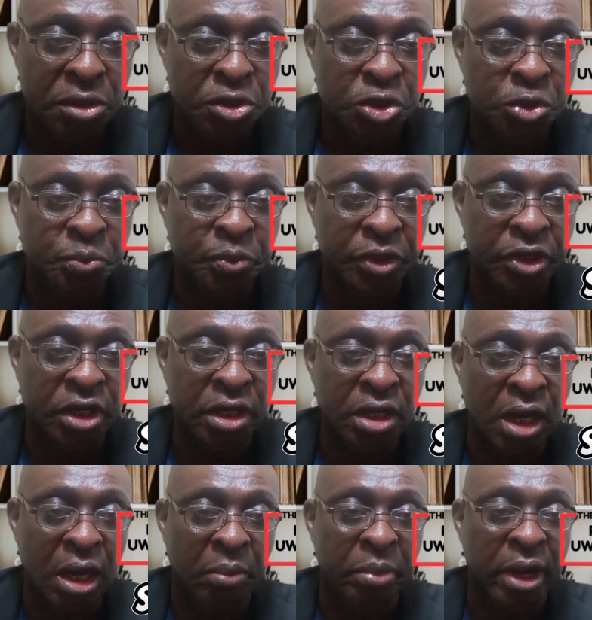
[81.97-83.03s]
speaking
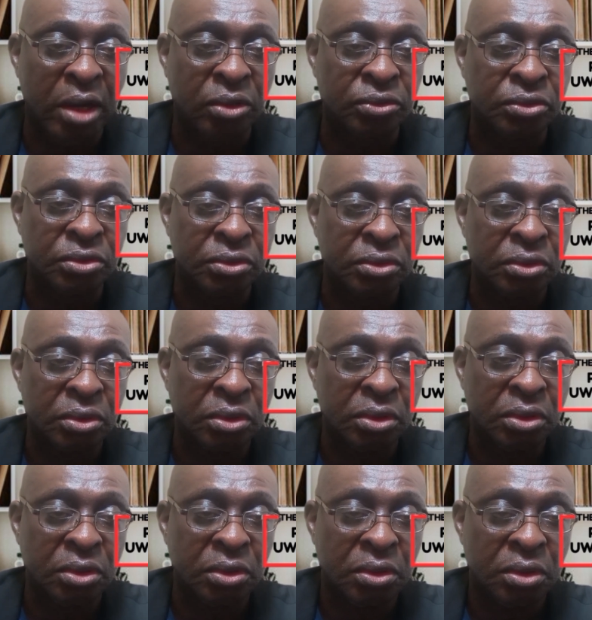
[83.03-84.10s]
about
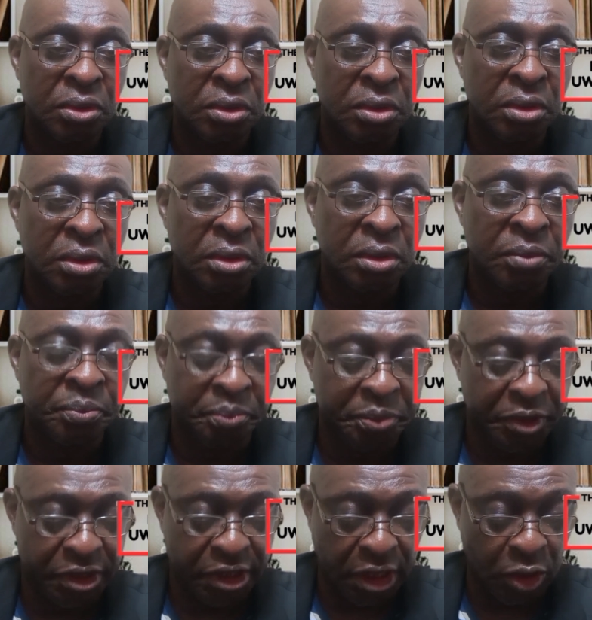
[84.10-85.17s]

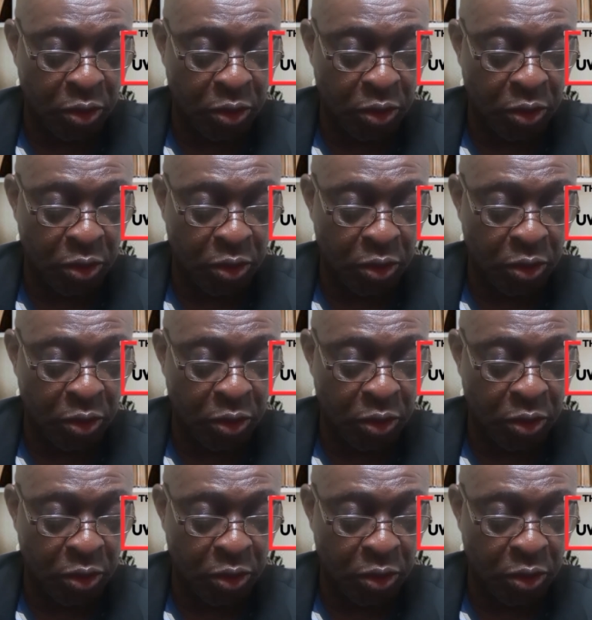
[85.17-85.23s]
Peter